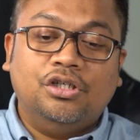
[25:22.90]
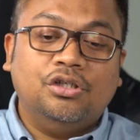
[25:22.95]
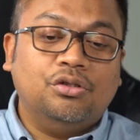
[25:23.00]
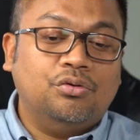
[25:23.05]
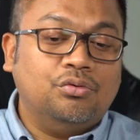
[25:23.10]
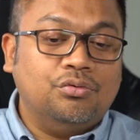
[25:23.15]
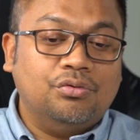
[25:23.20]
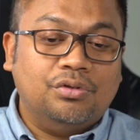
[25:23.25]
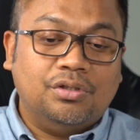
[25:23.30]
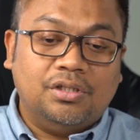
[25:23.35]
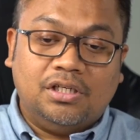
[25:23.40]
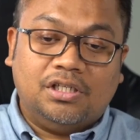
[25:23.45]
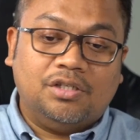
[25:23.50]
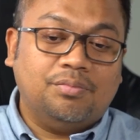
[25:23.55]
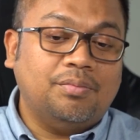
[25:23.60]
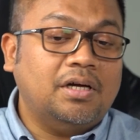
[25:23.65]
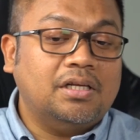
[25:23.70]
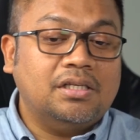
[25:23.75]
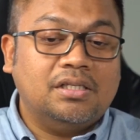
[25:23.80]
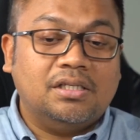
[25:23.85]
to 6
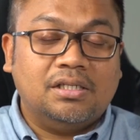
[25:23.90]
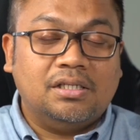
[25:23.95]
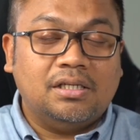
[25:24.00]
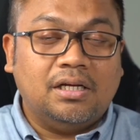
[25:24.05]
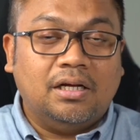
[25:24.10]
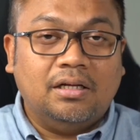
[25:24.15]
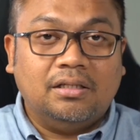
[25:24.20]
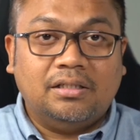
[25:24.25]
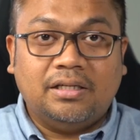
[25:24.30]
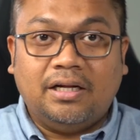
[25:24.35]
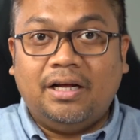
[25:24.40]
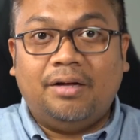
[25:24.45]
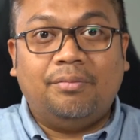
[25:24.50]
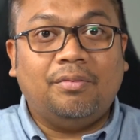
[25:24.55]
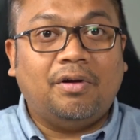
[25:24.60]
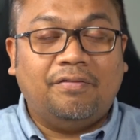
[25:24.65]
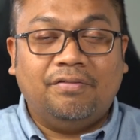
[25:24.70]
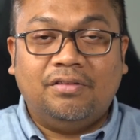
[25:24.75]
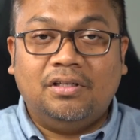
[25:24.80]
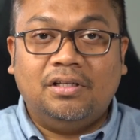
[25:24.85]
months time
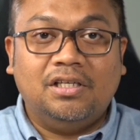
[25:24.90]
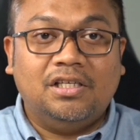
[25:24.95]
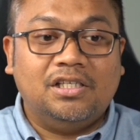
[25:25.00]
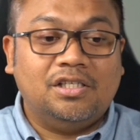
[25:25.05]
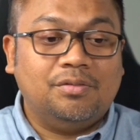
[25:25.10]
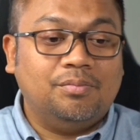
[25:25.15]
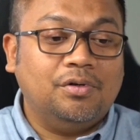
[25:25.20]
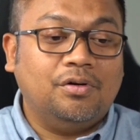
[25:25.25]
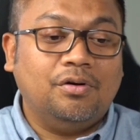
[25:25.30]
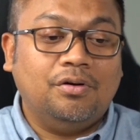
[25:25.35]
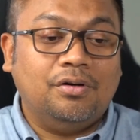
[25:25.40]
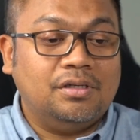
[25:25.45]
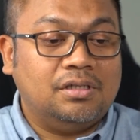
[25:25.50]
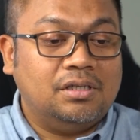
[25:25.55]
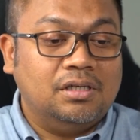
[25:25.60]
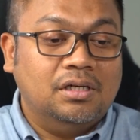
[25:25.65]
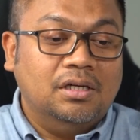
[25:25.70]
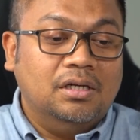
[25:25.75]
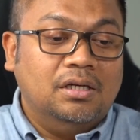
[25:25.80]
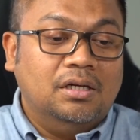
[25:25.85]
after this,
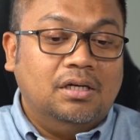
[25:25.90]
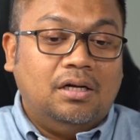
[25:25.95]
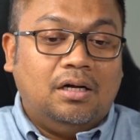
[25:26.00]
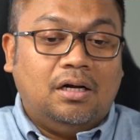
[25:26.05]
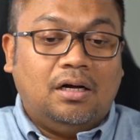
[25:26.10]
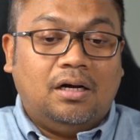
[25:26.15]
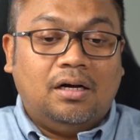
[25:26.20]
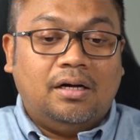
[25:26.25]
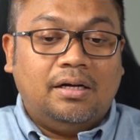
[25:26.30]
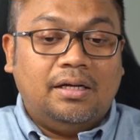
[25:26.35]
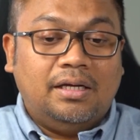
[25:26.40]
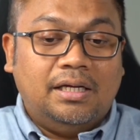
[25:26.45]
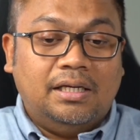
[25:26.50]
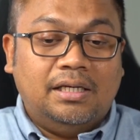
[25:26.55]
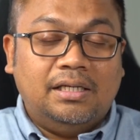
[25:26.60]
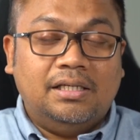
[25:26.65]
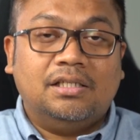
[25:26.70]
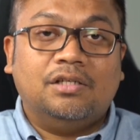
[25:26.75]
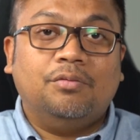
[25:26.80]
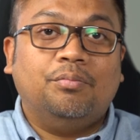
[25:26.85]
because it
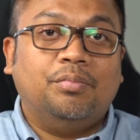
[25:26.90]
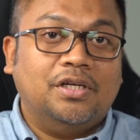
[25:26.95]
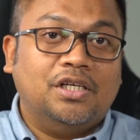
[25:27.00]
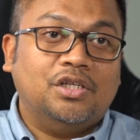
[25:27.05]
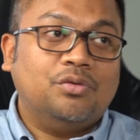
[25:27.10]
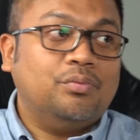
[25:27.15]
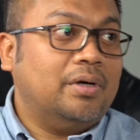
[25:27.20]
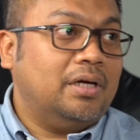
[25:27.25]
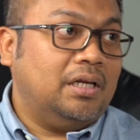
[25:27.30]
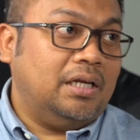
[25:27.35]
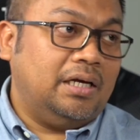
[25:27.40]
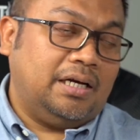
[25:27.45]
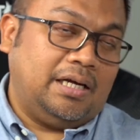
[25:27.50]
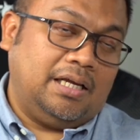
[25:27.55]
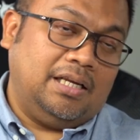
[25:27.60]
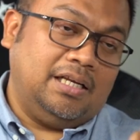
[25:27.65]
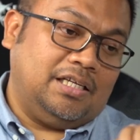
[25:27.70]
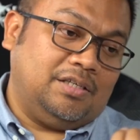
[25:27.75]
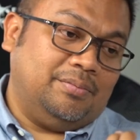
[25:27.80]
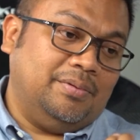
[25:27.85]
is a place where, like
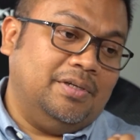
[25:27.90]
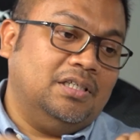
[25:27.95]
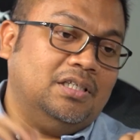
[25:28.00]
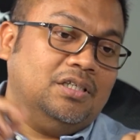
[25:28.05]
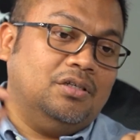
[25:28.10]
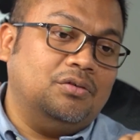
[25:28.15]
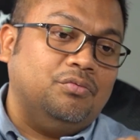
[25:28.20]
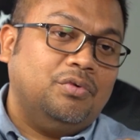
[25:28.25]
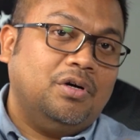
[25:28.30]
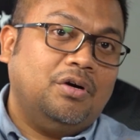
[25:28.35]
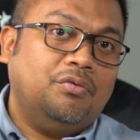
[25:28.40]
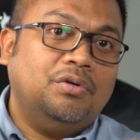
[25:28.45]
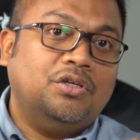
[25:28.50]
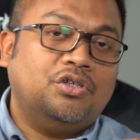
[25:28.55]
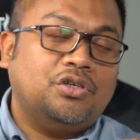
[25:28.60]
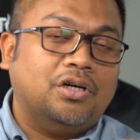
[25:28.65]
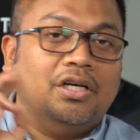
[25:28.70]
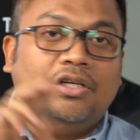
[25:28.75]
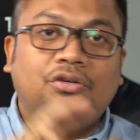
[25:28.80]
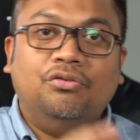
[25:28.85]
Alex mentioned, where we
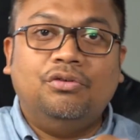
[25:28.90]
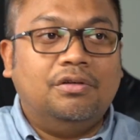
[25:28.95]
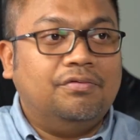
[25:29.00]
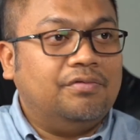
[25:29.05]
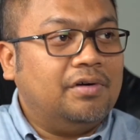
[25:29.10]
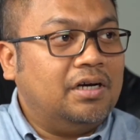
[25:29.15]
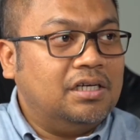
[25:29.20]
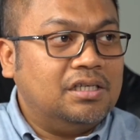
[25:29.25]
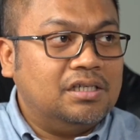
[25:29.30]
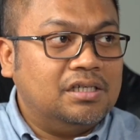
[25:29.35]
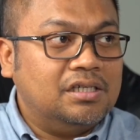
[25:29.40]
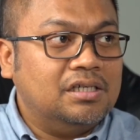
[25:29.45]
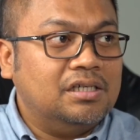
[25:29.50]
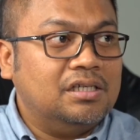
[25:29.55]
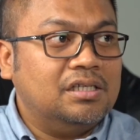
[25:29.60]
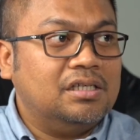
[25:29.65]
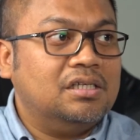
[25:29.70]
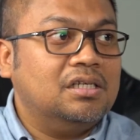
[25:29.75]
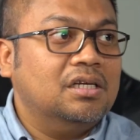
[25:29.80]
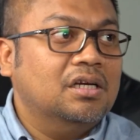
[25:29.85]
try new
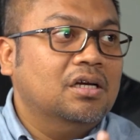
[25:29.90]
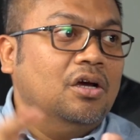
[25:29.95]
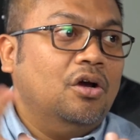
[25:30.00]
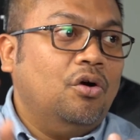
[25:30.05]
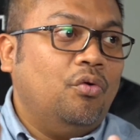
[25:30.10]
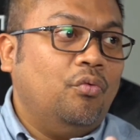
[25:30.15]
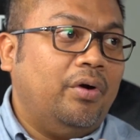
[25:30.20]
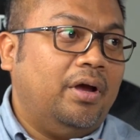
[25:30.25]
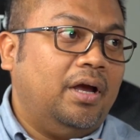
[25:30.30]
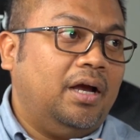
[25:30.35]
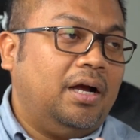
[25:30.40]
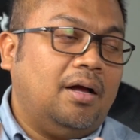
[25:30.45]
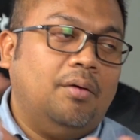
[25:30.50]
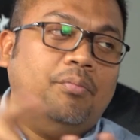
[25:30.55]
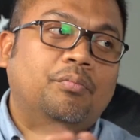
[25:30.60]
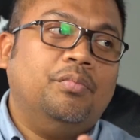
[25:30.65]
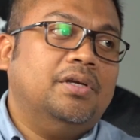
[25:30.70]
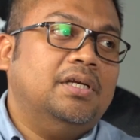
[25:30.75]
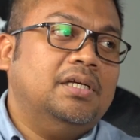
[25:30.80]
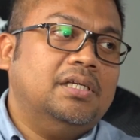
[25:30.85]
devices, where
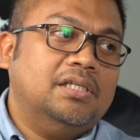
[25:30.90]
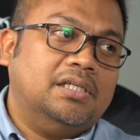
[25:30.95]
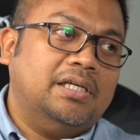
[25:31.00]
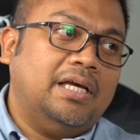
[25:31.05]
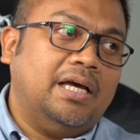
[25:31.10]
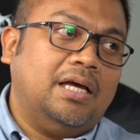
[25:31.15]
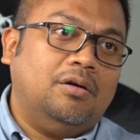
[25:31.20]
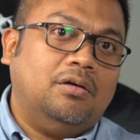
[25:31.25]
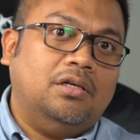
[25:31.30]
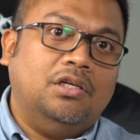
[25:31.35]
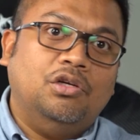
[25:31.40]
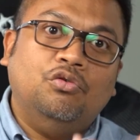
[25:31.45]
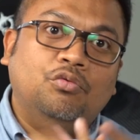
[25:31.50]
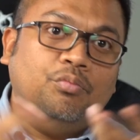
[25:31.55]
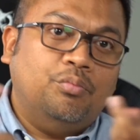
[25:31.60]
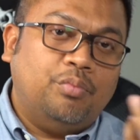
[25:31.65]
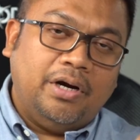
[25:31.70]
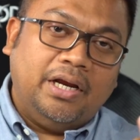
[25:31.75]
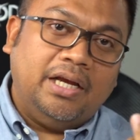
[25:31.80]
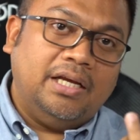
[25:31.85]
companies get new
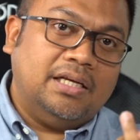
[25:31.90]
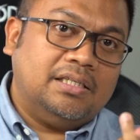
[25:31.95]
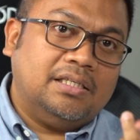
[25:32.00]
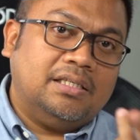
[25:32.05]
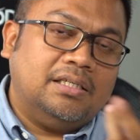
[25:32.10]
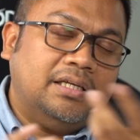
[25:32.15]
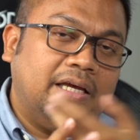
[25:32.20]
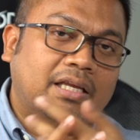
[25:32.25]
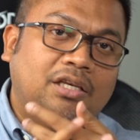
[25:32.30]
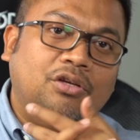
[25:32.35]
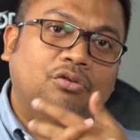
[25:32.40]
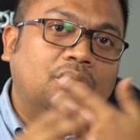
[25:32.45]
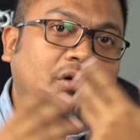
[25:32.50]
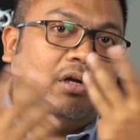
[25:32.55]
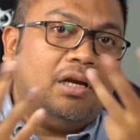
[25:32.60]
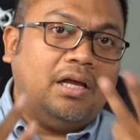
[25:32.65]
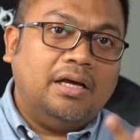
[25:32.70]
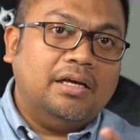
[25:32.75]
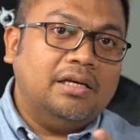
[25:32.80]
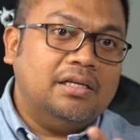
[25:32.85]
breaks, get new
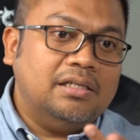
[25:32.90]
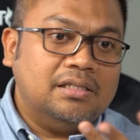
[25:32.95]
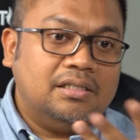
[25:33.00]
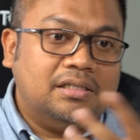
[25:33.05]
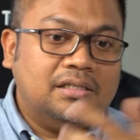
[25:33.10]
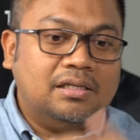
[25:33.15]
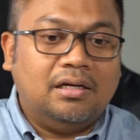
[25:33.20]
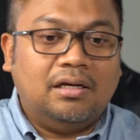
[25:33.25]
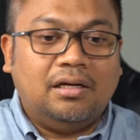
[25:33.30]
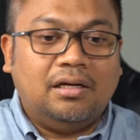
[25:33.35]
clients,